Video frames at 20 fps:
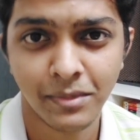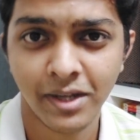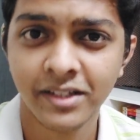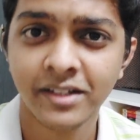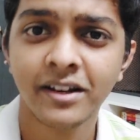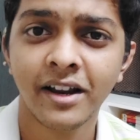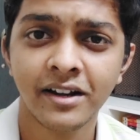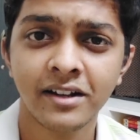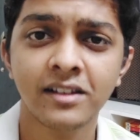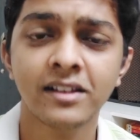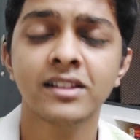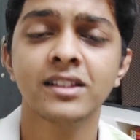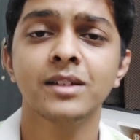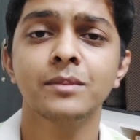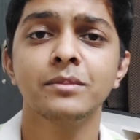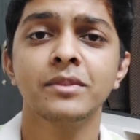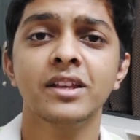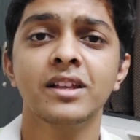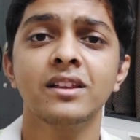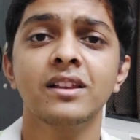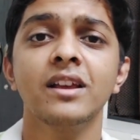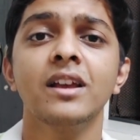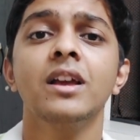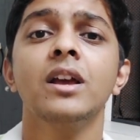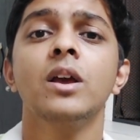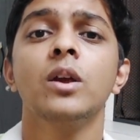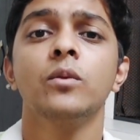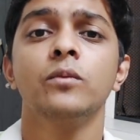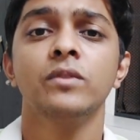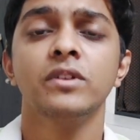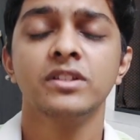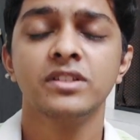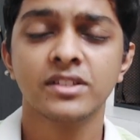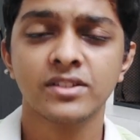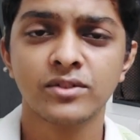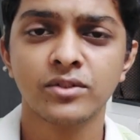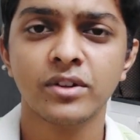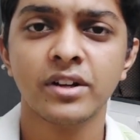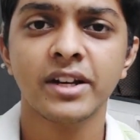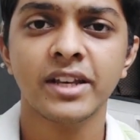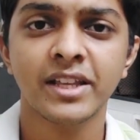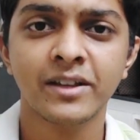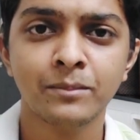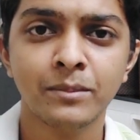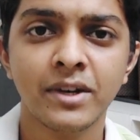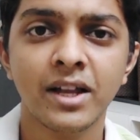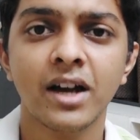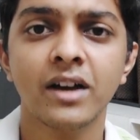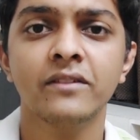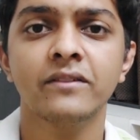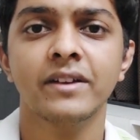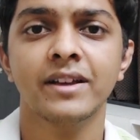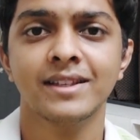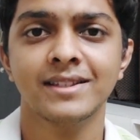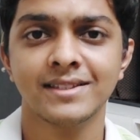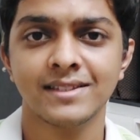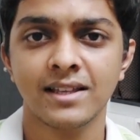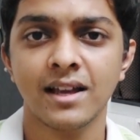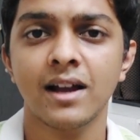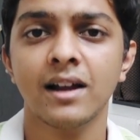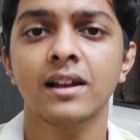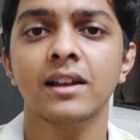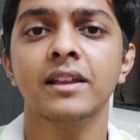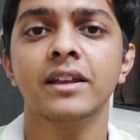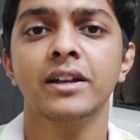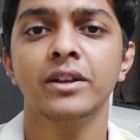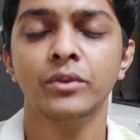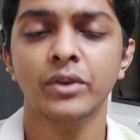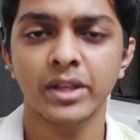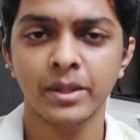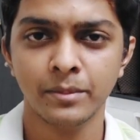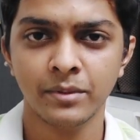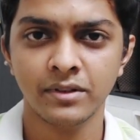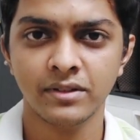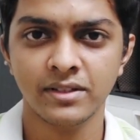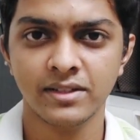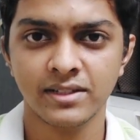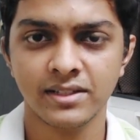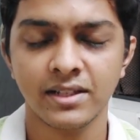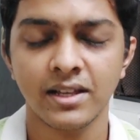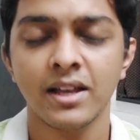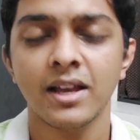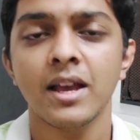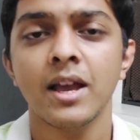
By the title and thumbnail, we are just gonna deep dive exactly into deeper this.